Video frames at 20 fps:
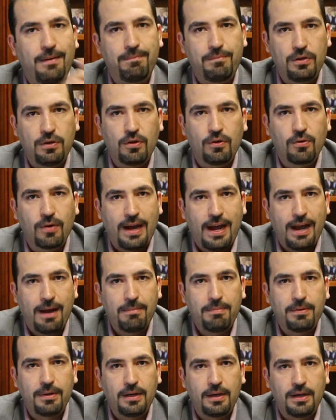You
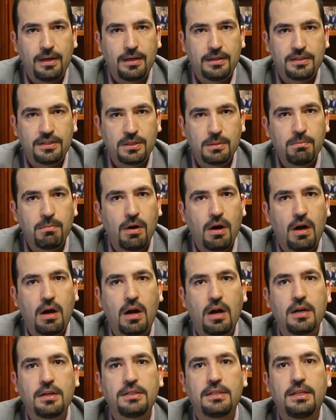grab some
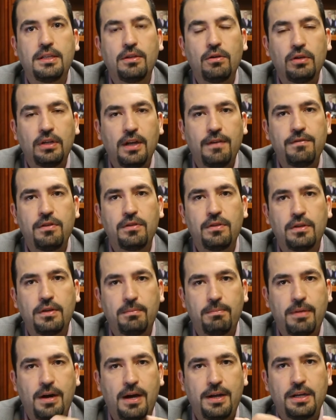bars and they'll give you the
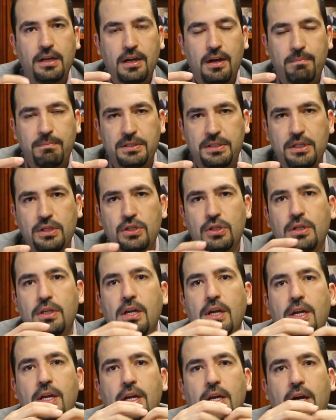body
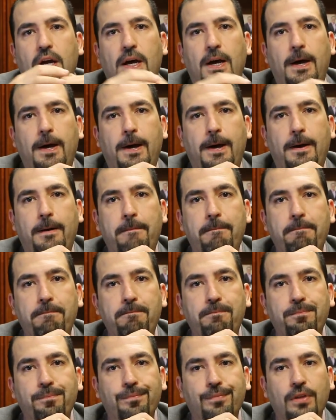composition
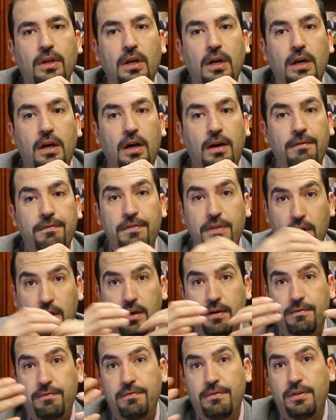of
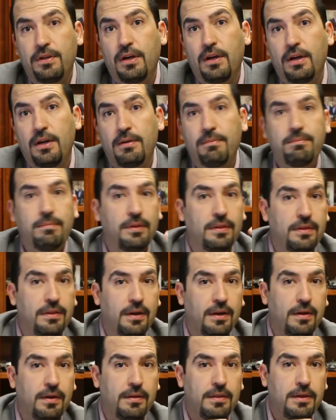
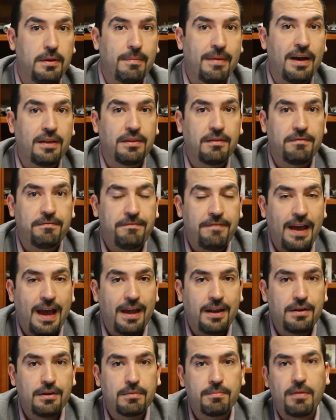the amount of
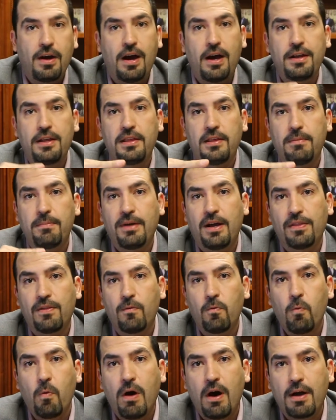fat in your body, the amount
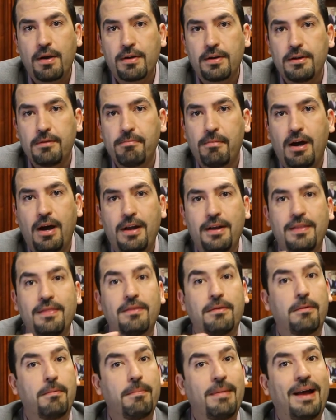of water in your body,
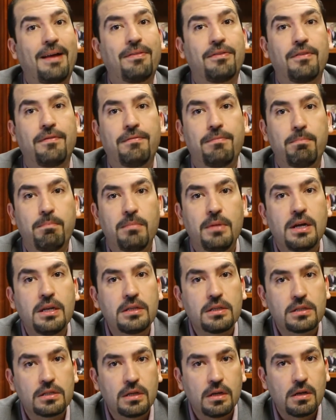the amount of
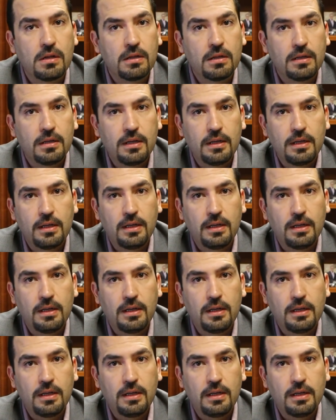muscle